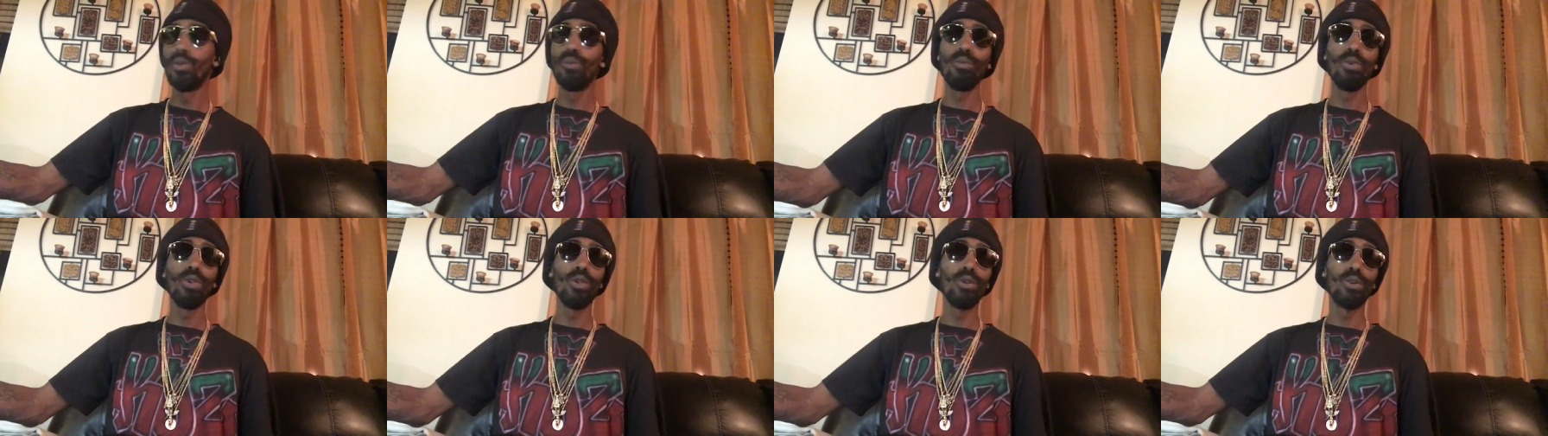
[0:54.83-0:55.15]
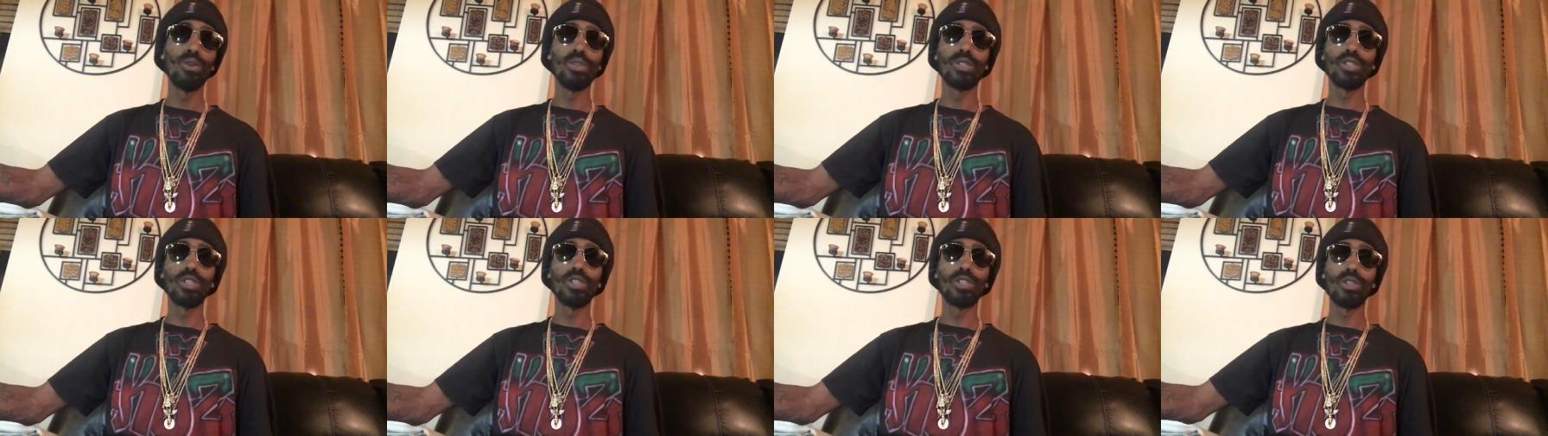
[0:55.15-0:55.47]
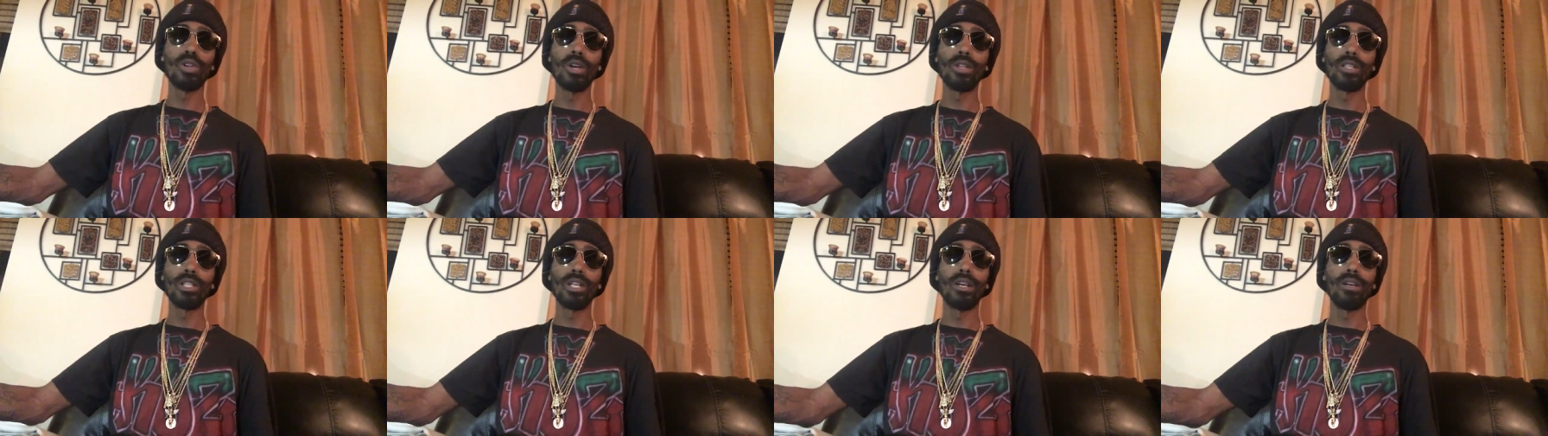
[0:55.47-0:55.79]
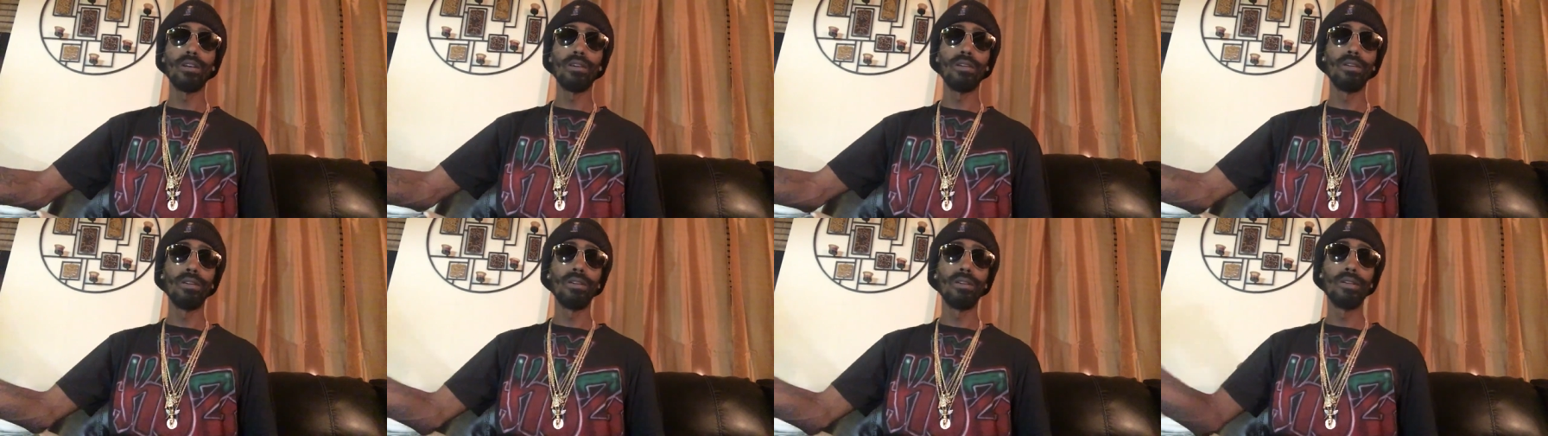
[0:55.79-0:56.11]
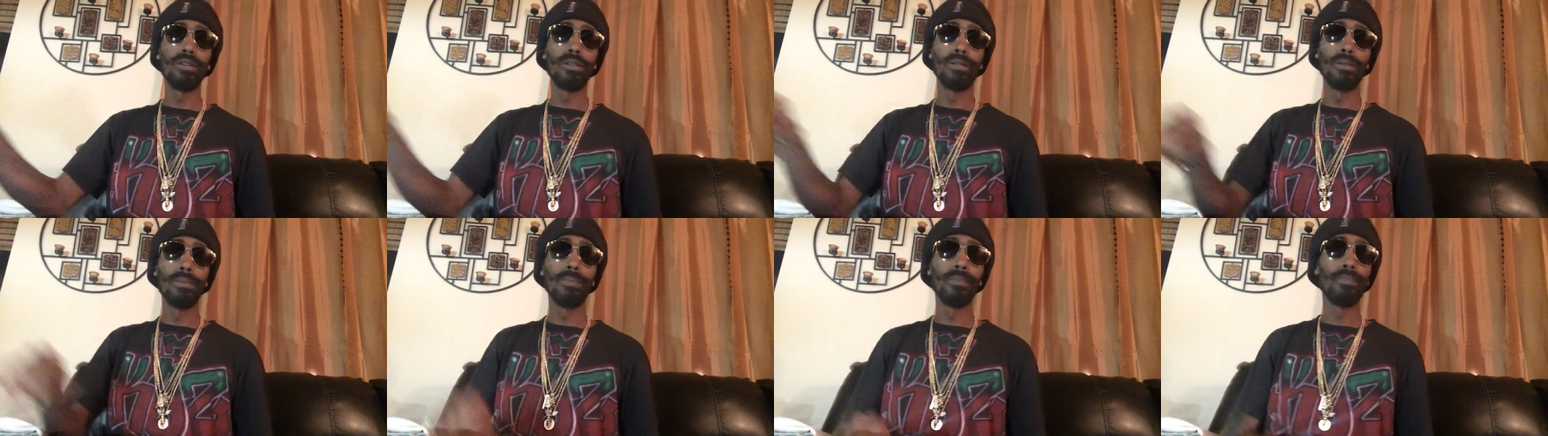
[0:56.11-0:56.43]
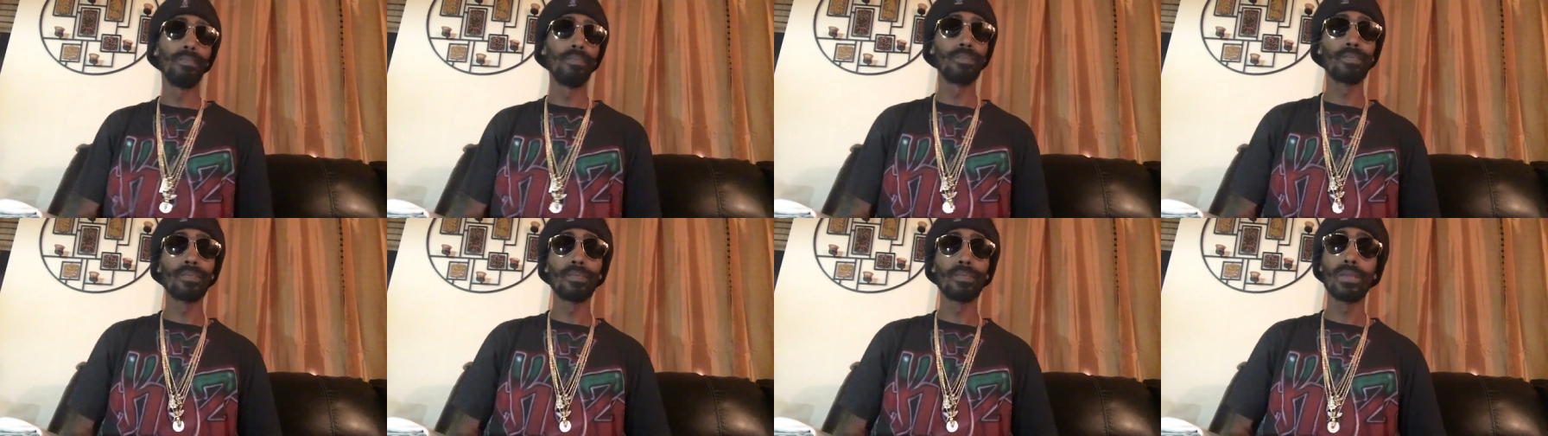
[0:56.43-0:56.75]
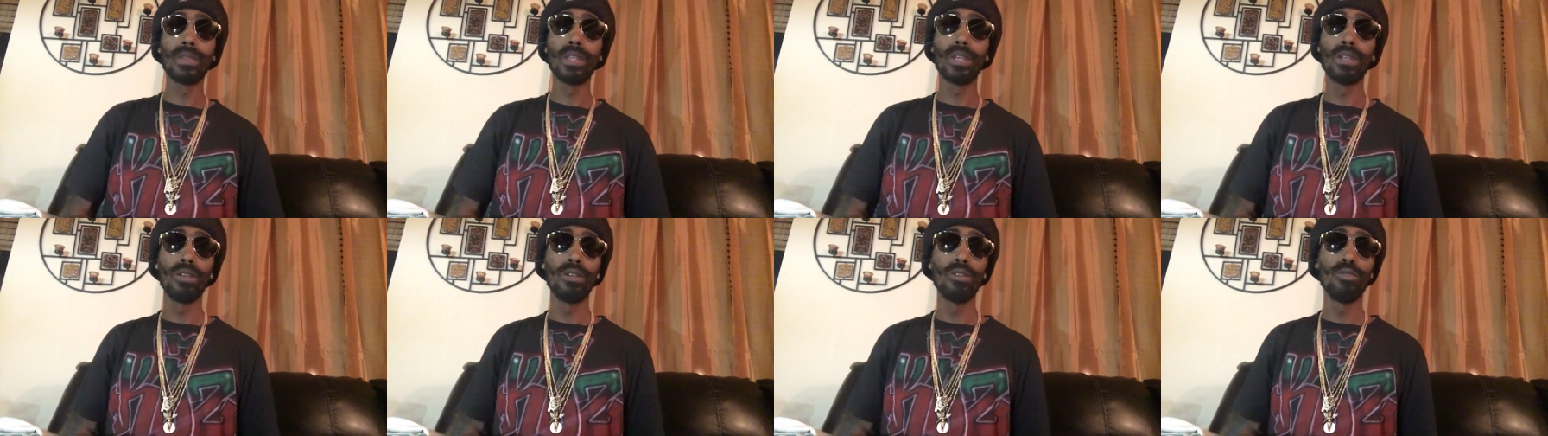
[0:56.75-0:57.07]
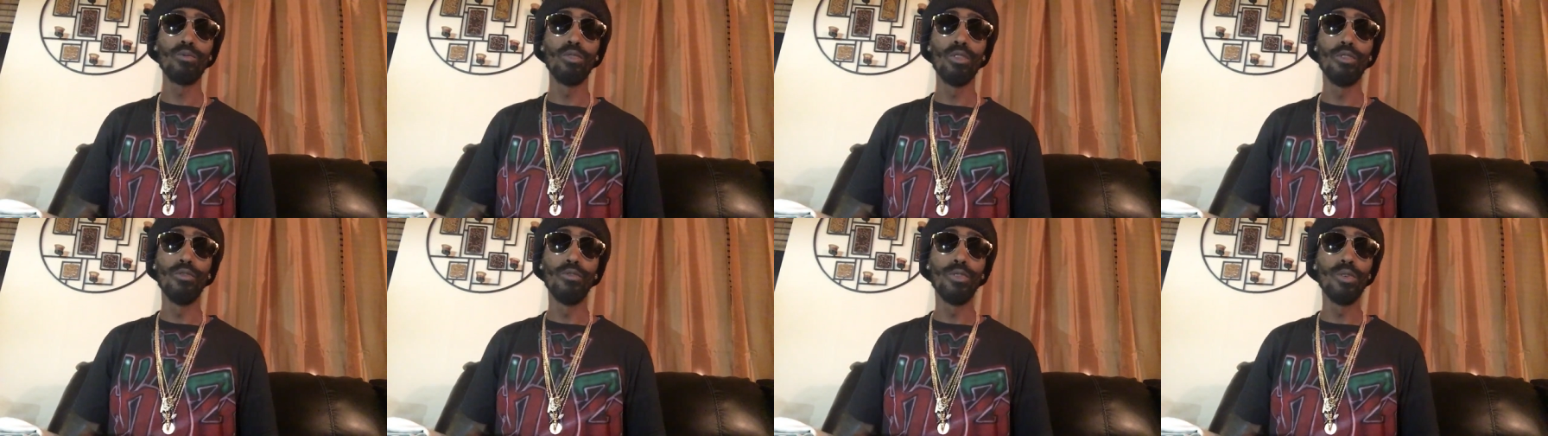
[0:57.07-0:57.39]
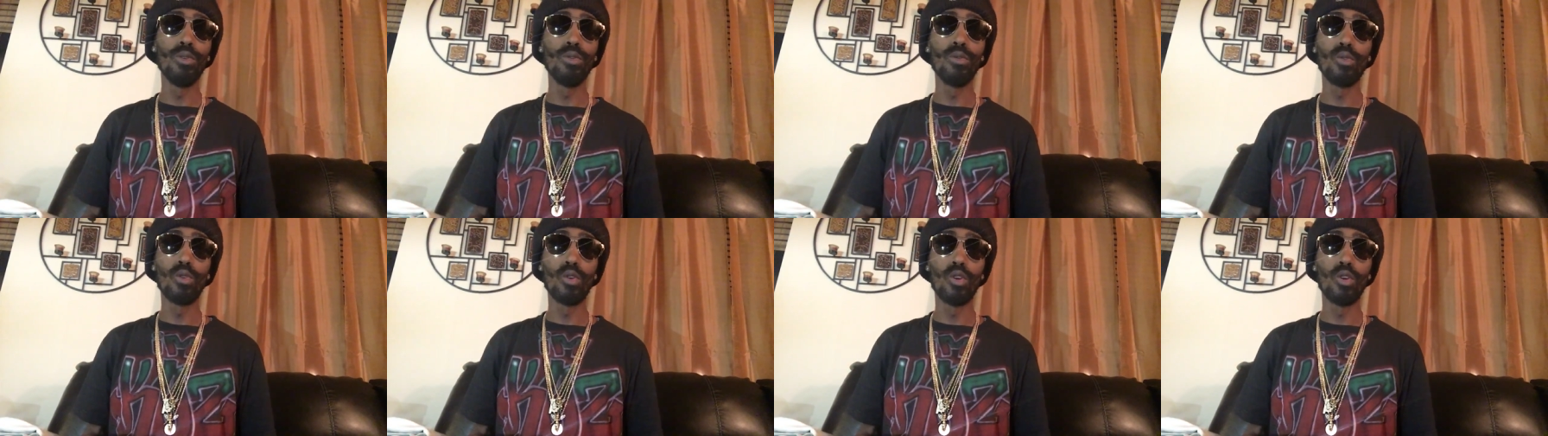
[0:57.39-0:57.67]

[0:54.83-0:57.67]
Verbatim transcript: we gonna start our um, review